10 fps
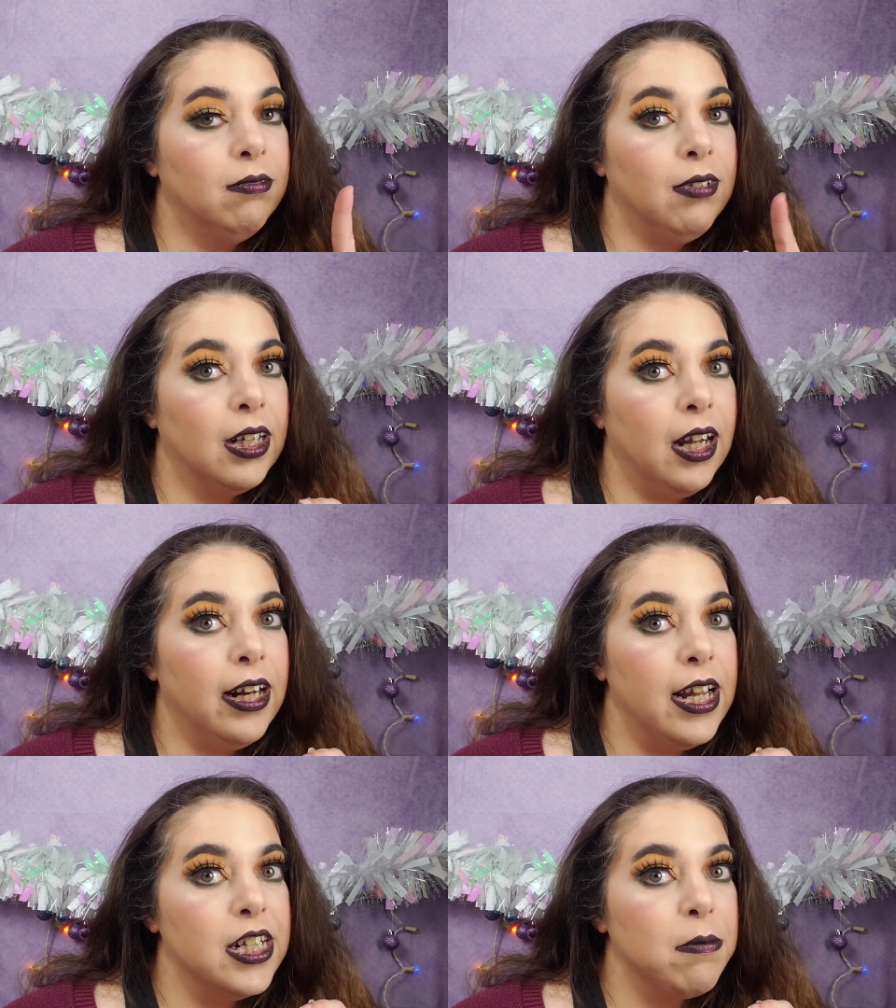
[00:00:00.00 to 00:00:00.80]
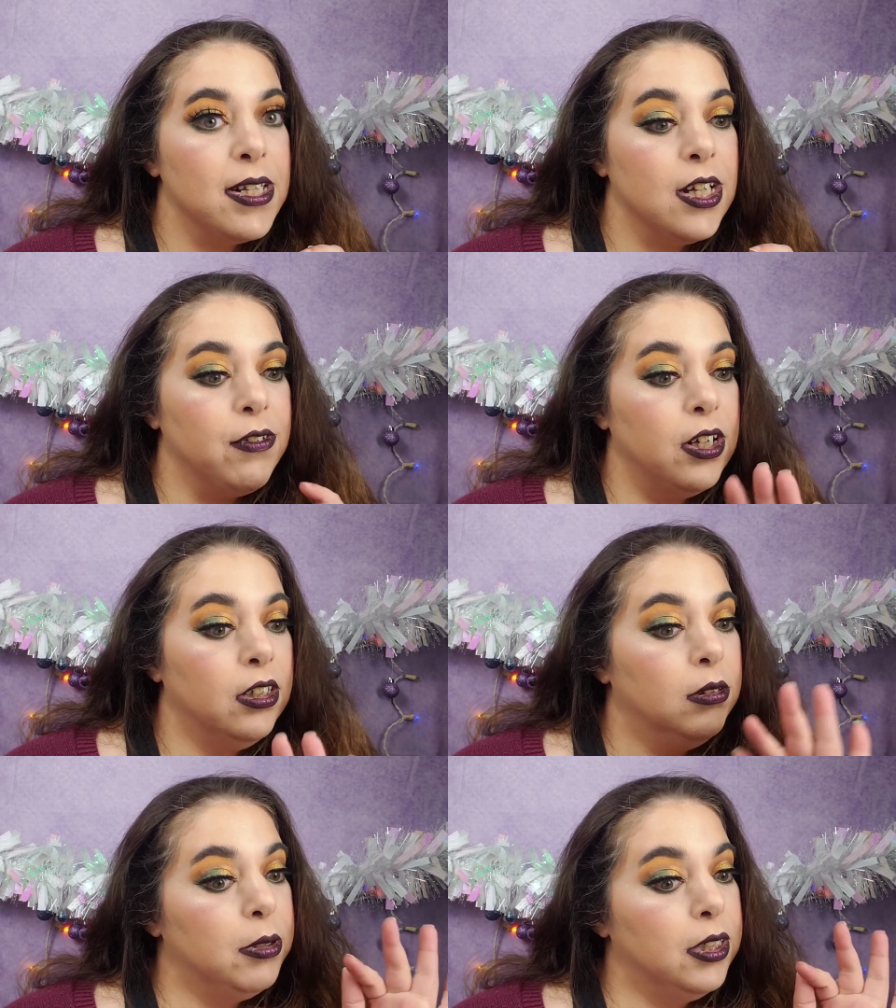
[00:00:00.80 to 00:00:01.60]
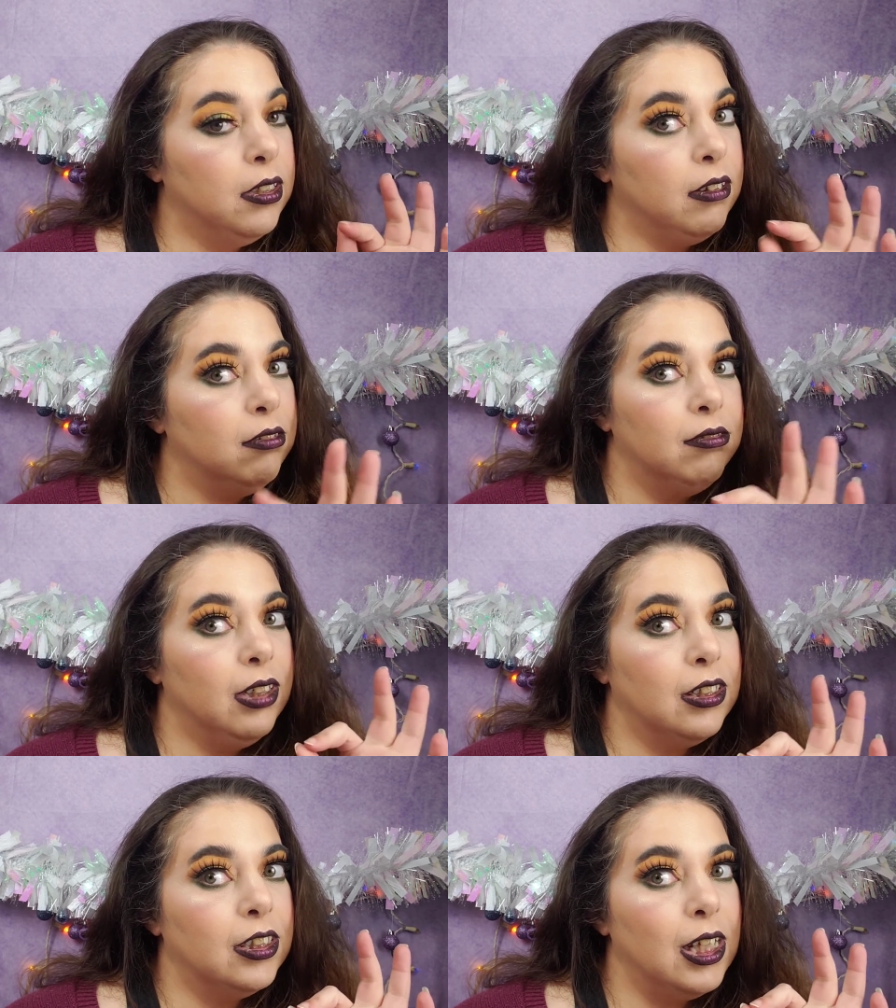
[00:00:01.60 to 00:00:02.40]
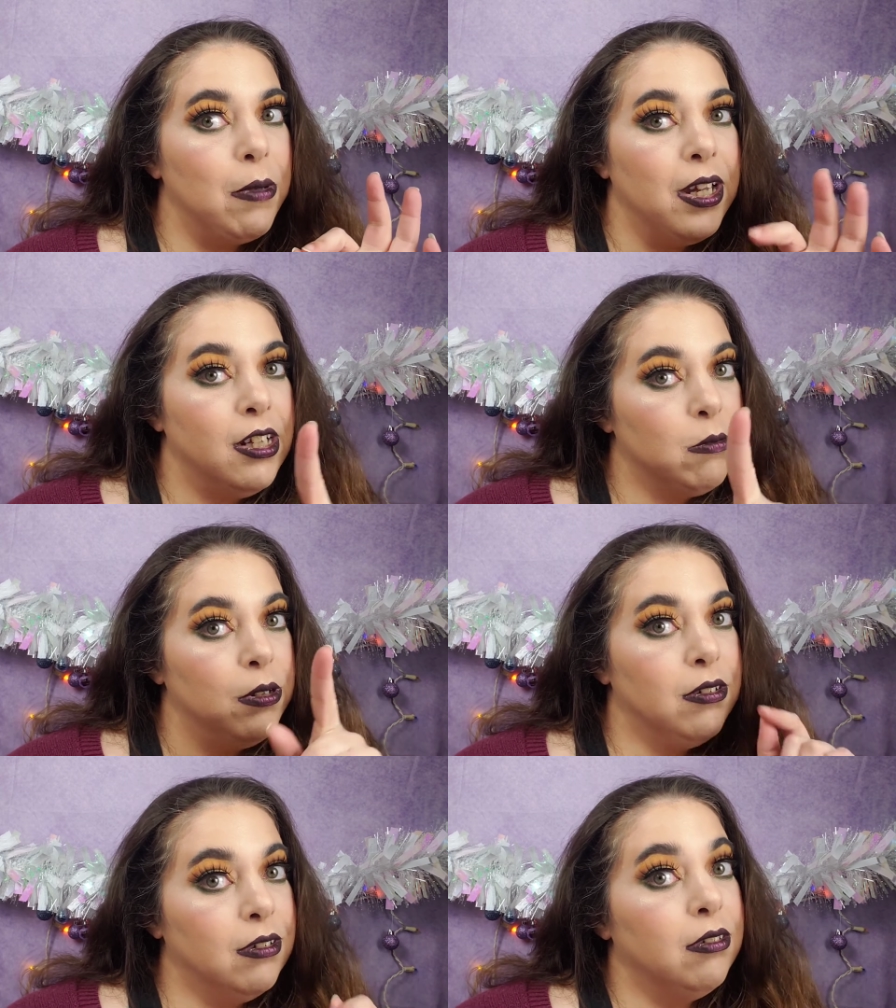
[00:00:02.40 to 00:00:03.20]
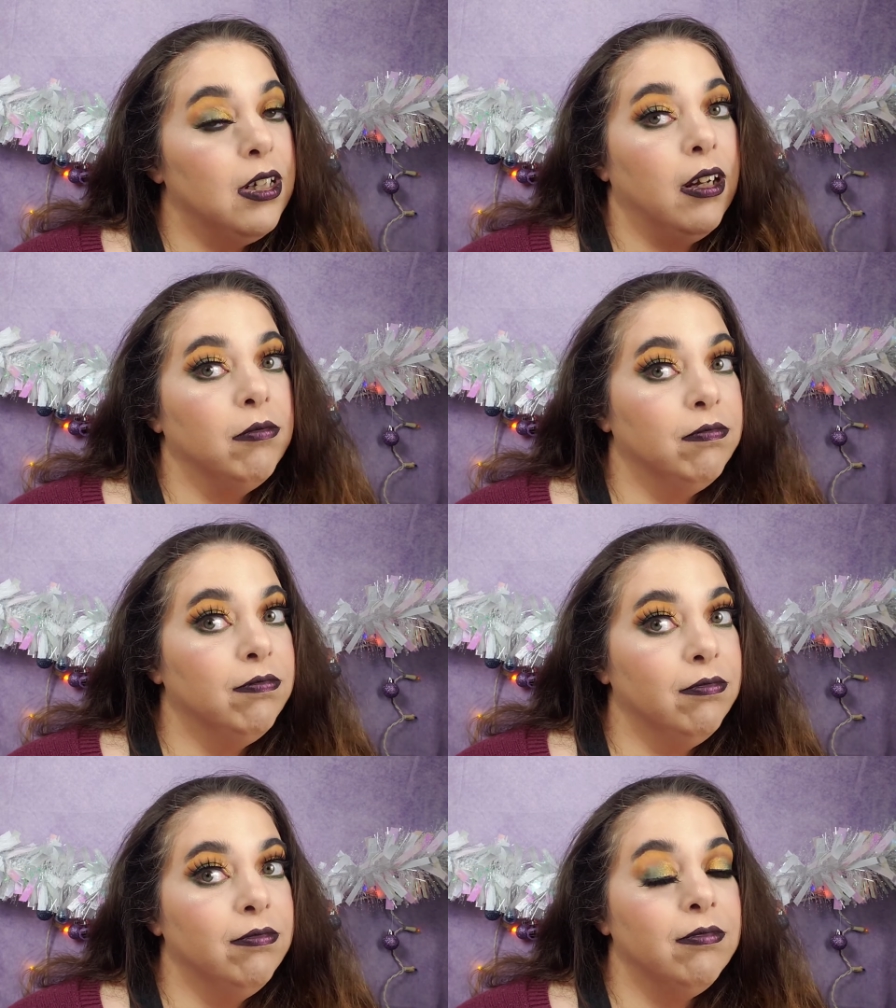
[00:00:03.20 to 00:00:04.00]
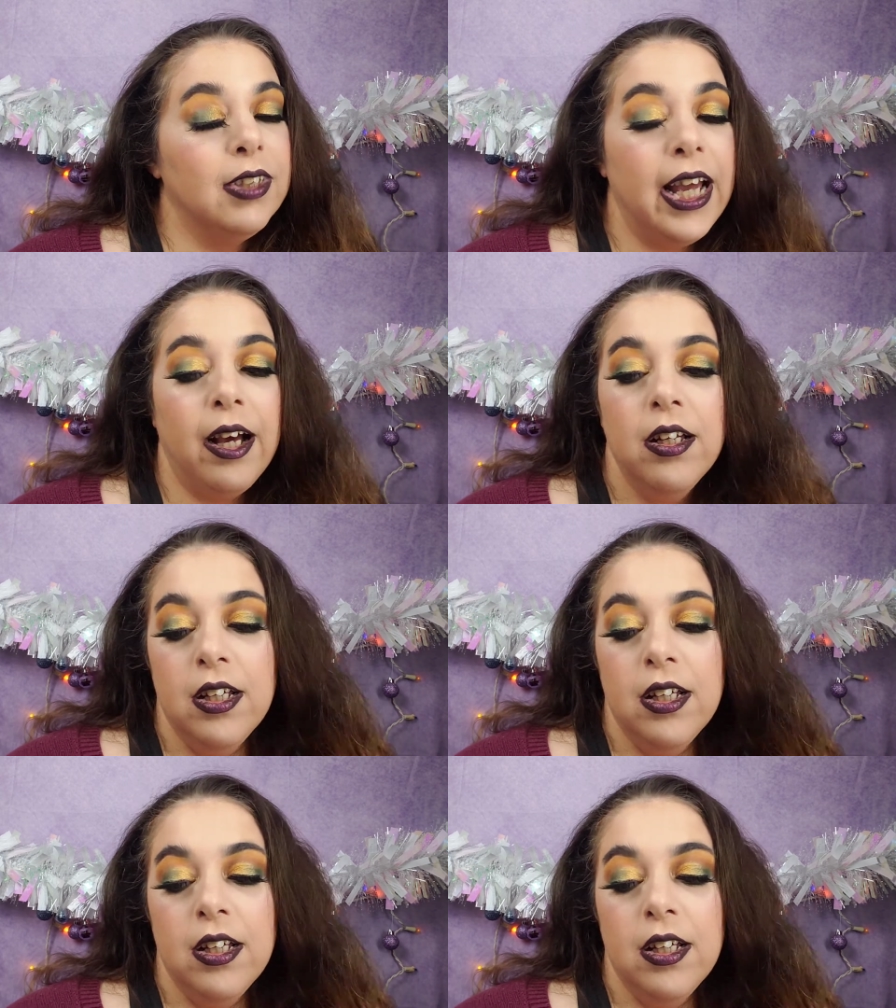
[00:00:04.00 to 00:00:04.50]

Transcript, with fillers: I kind of aged myself there a little bit. I don't like to say my age, but yeah, mm-hmm, yeah,